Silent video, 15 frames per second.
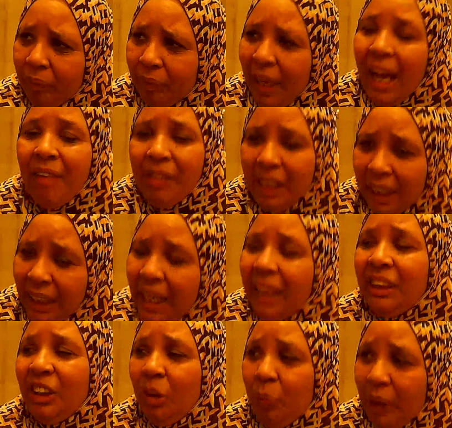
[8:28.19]
Have a
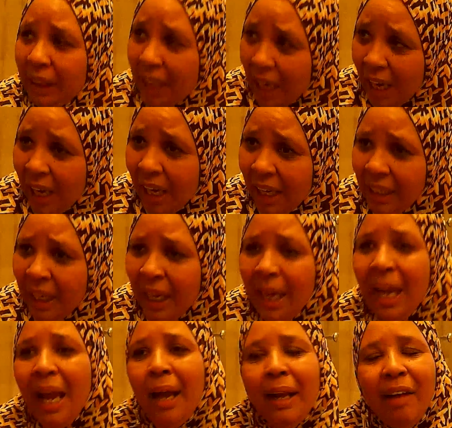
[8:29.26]
connection with God
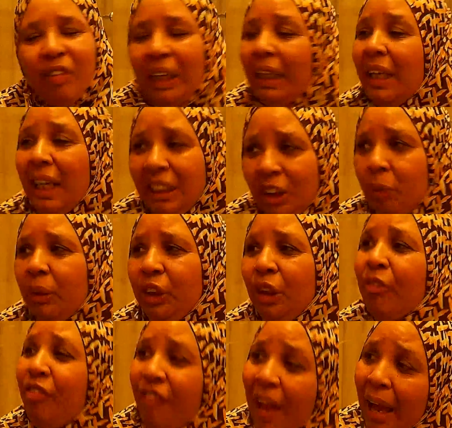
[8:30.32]
and have a connection with your
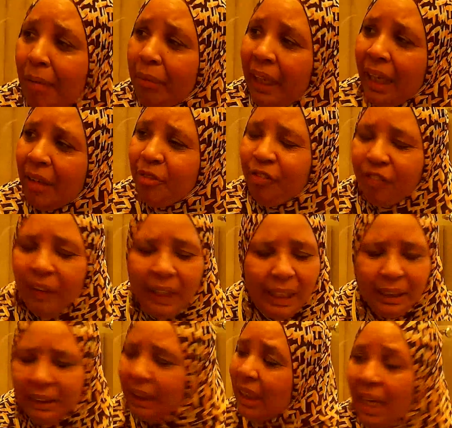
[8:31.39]
family and
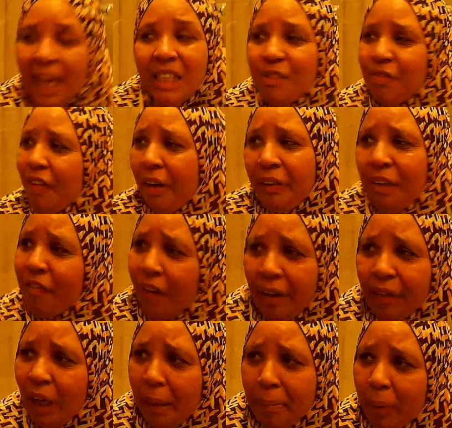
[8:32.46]
friends. That's very,
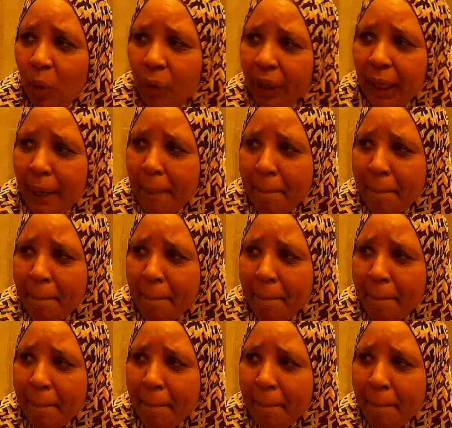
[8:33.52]
very important.